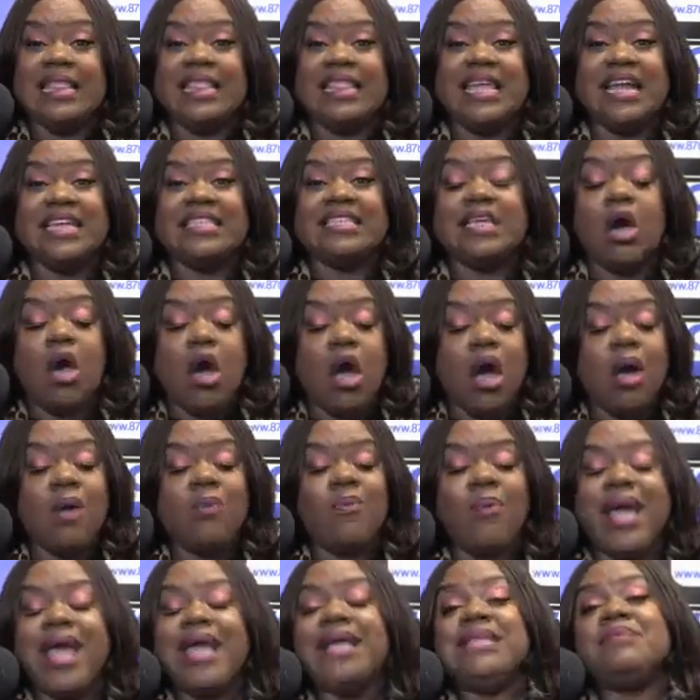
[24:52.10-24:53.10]
There's
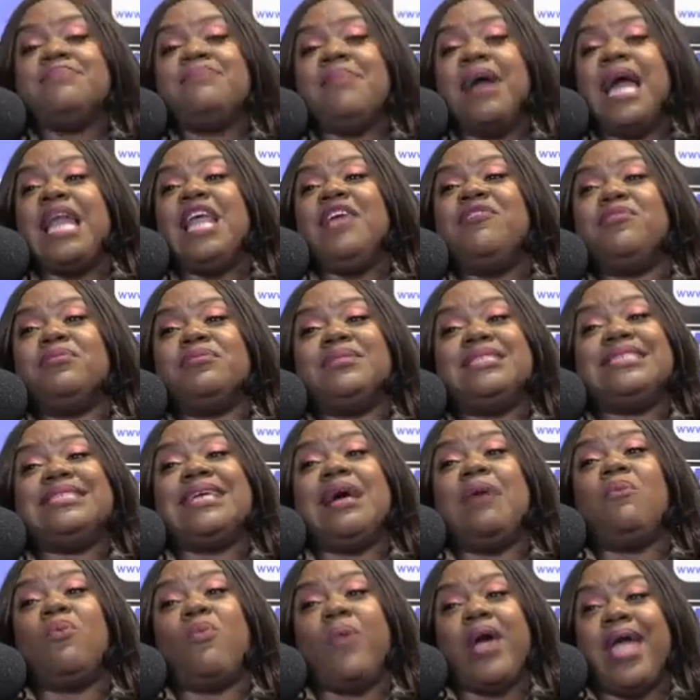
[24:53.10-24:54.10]
always money from
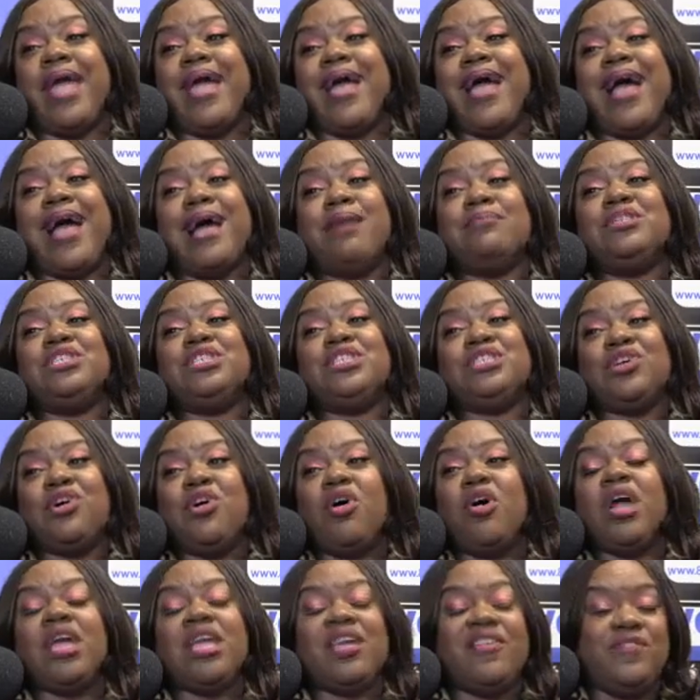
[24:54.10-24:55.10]
somewhere. I'm
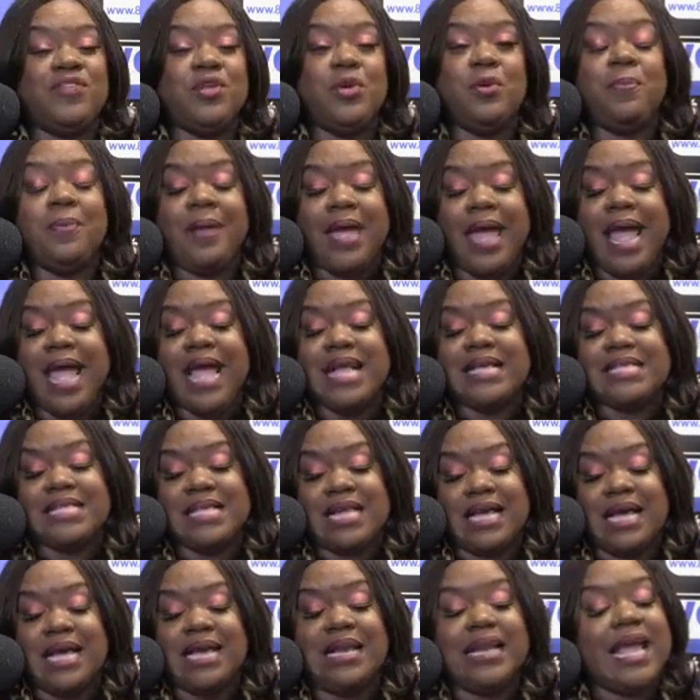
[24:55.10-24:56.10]
sure if you pass
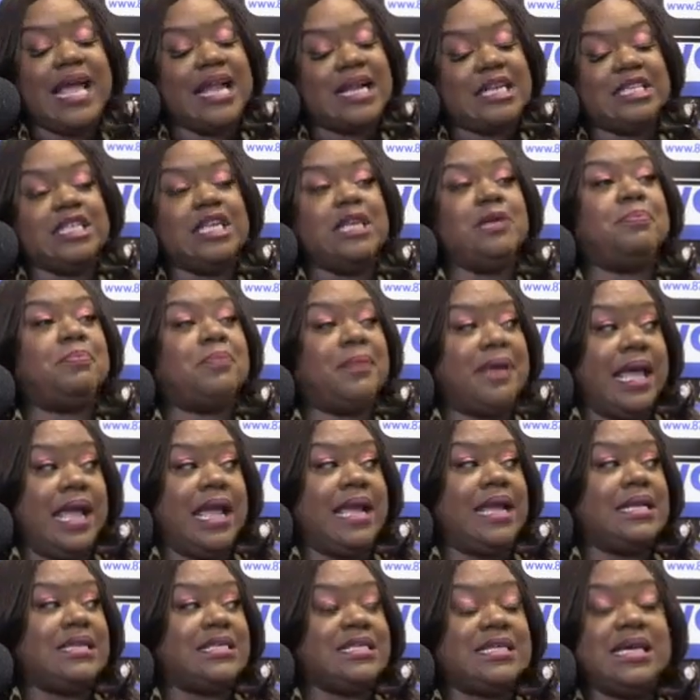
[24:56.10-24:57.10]
the collection
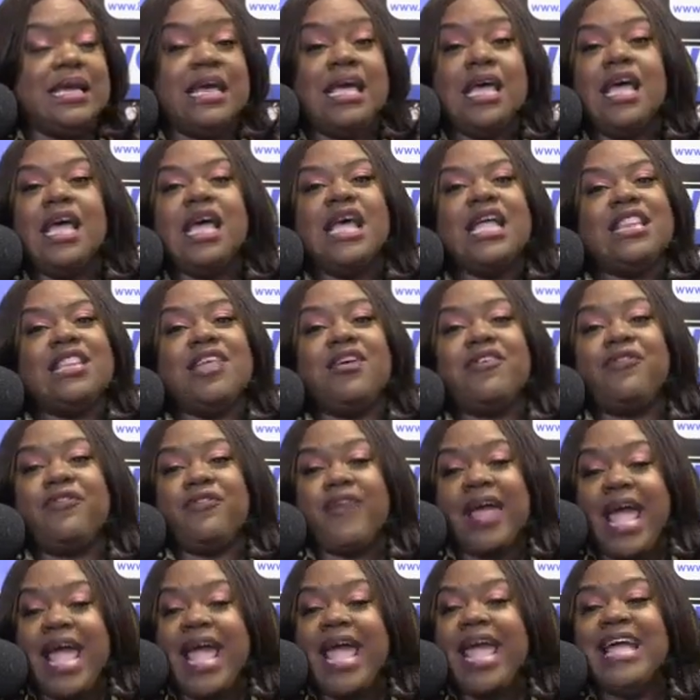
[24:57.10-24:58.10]
plate, the
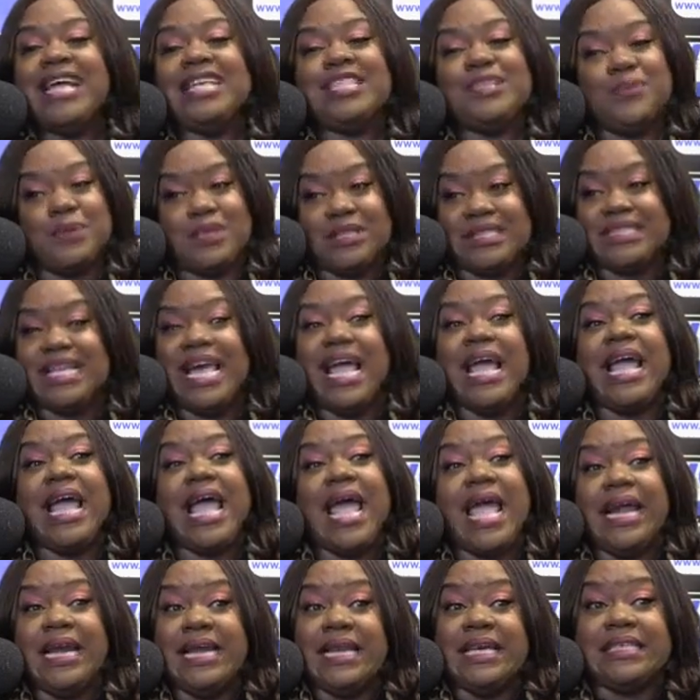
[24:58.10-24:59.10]
fans will say,
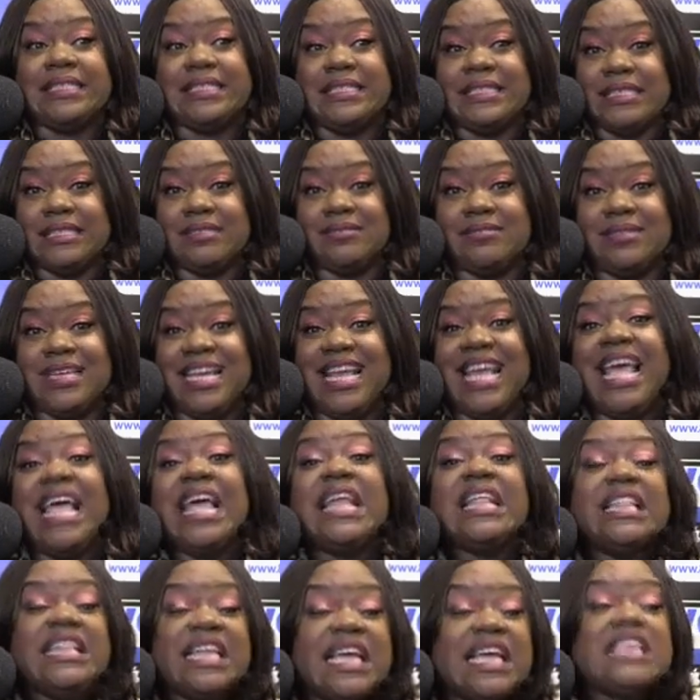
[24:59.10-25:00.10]
hey, listen,
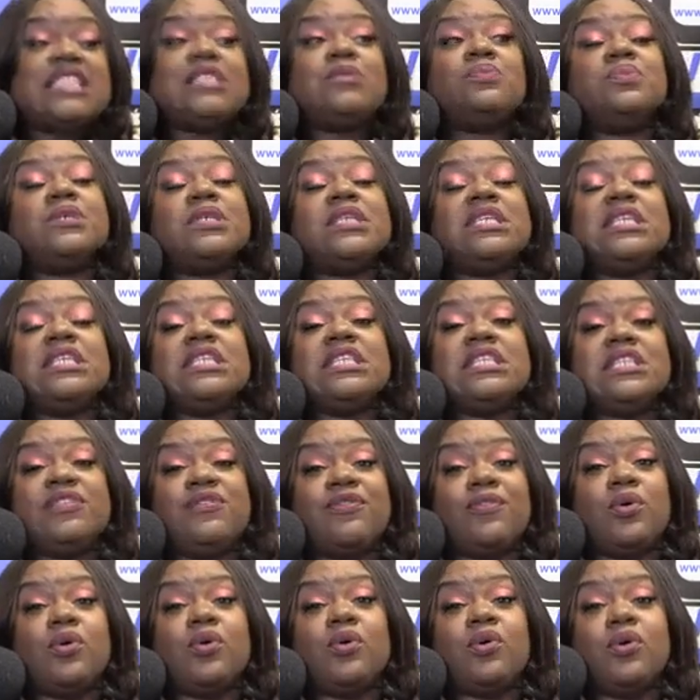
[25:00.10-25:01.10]
this one is
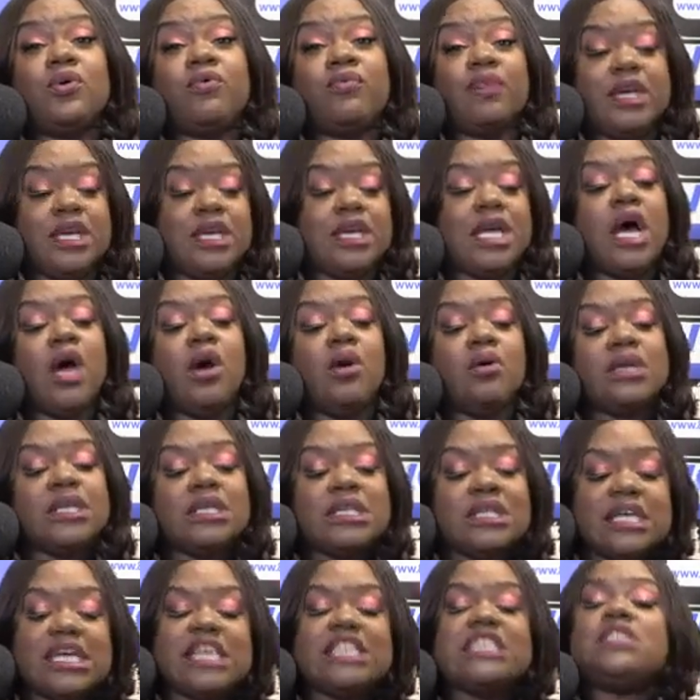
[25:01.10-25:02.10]
for Rendon
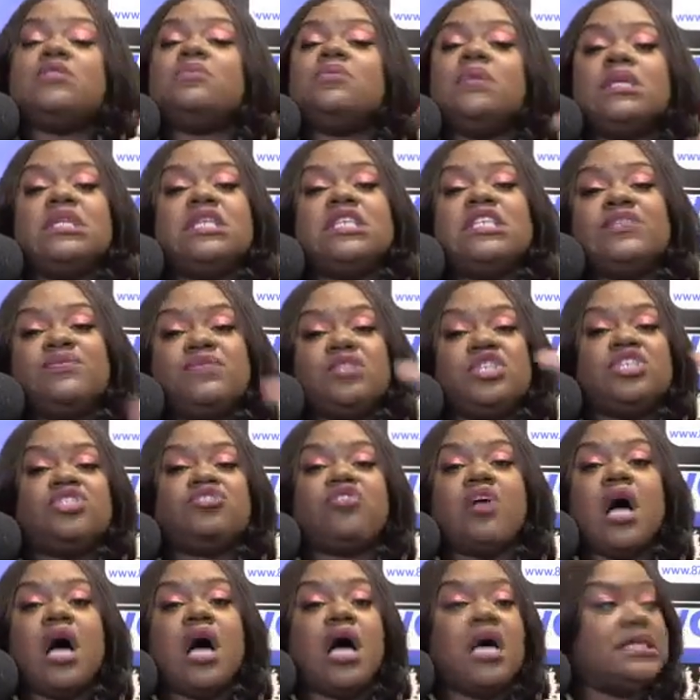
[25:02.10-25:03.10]
and this one is for
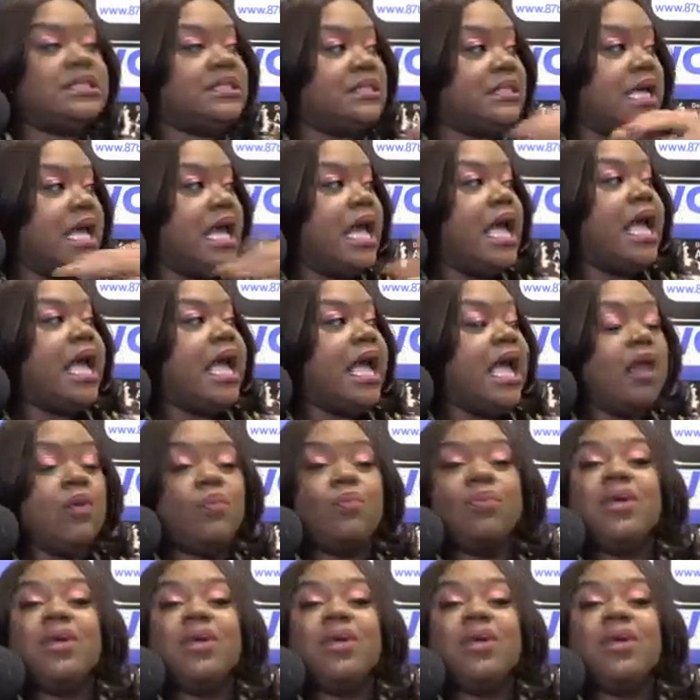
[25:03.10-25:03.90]
Strauss, and